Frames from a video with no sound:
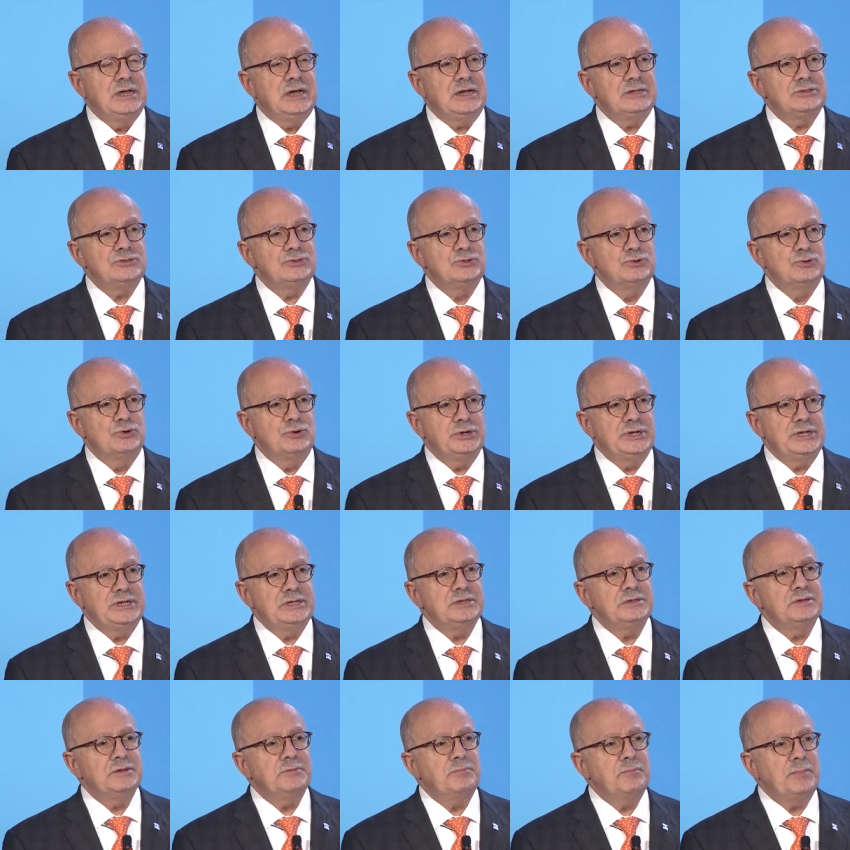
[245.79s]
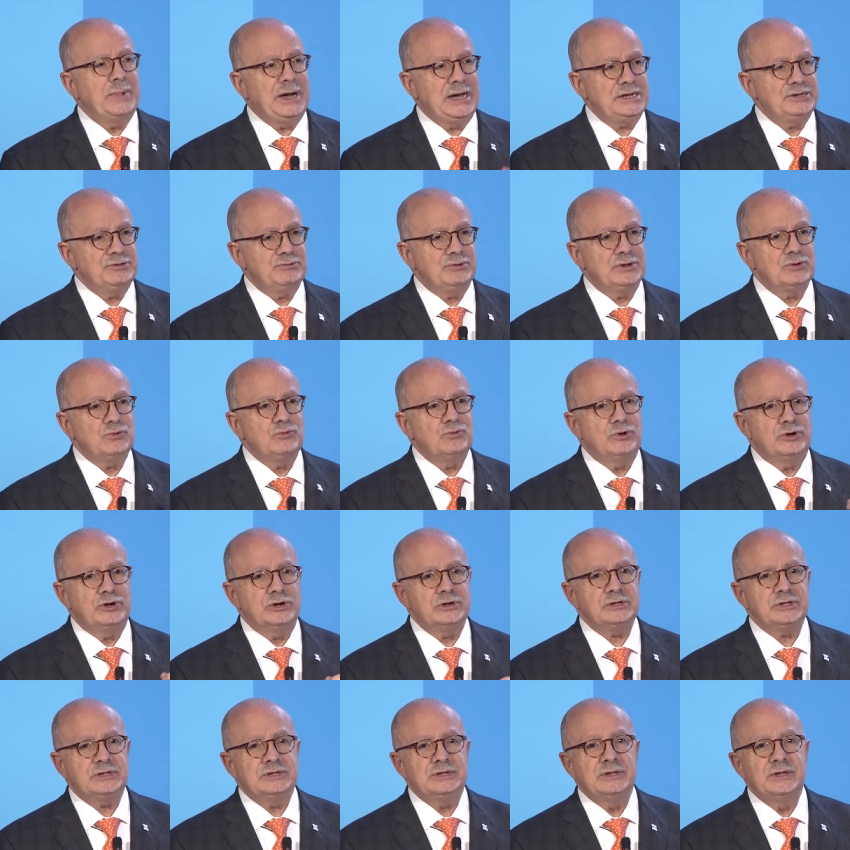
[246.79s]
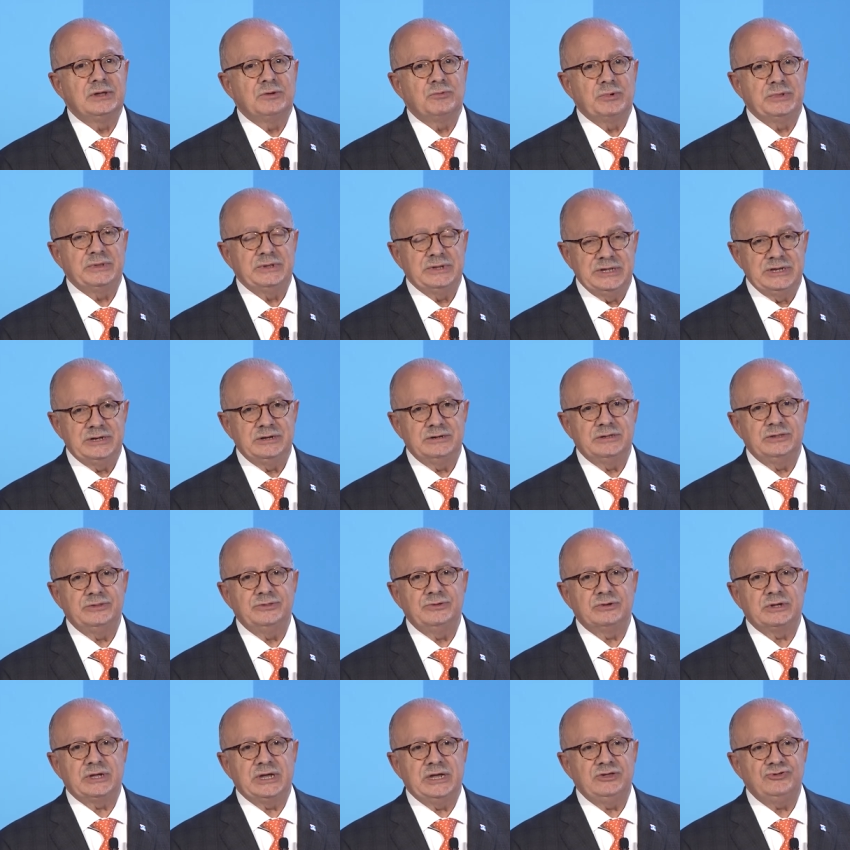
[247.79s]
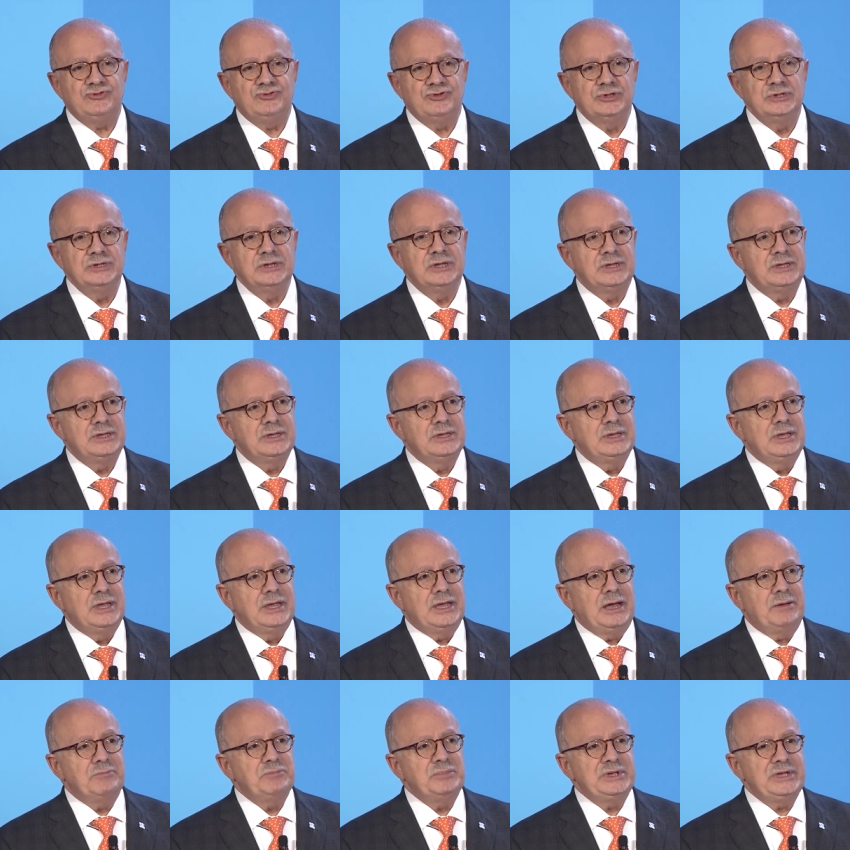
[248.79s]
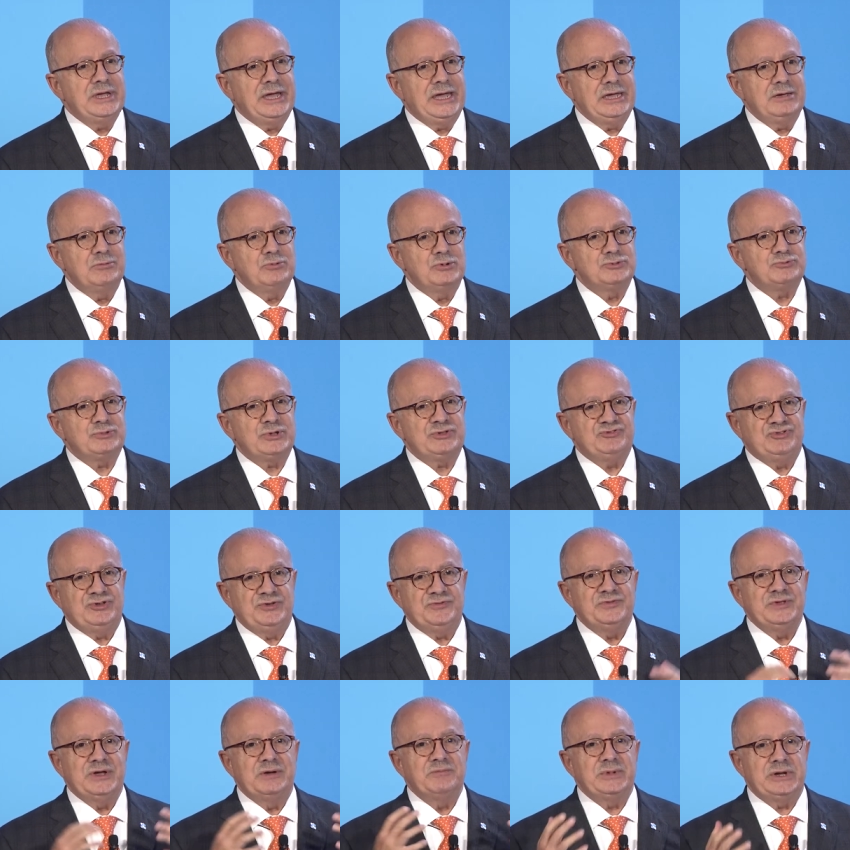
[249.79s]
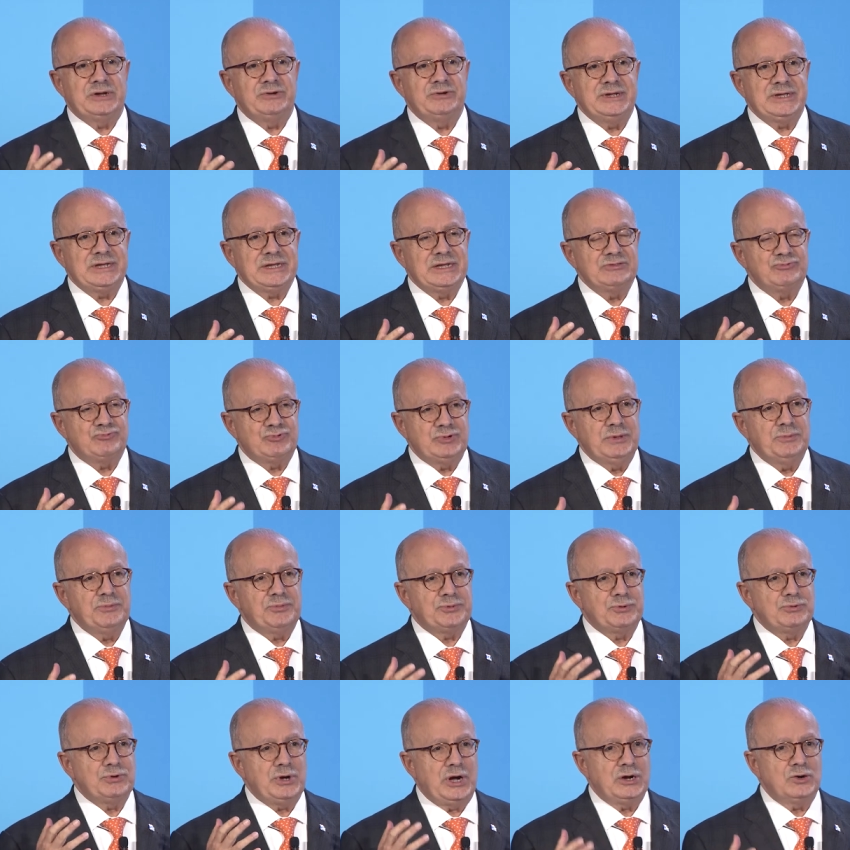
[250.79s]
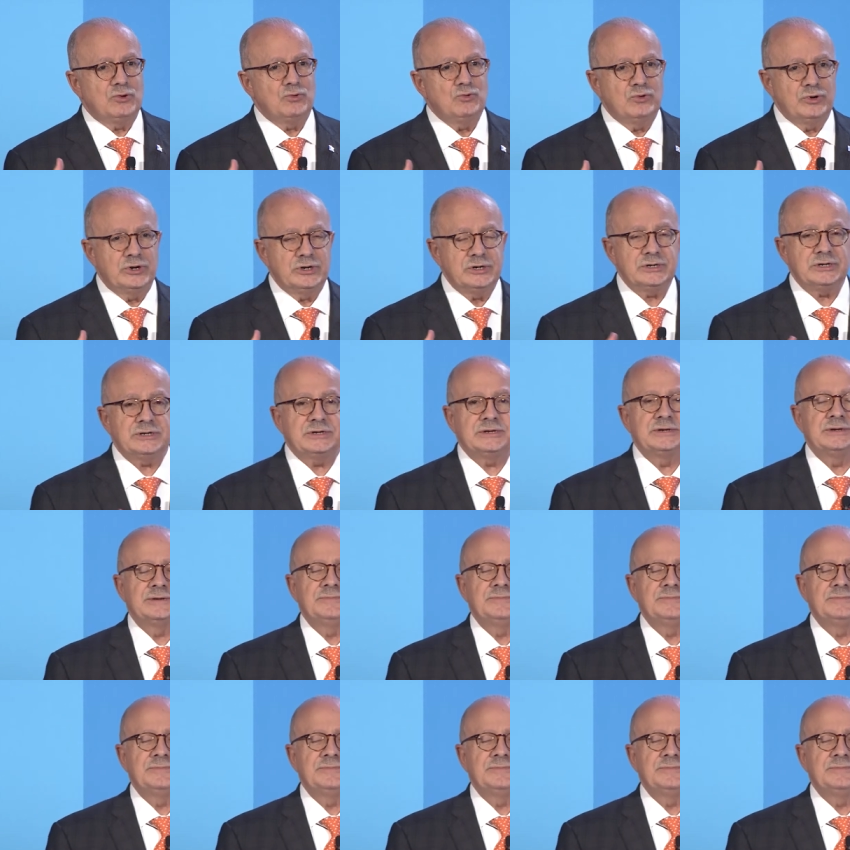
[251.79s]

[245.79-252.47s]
and doing manual work with little education and be able to achieve the American dream through hard work,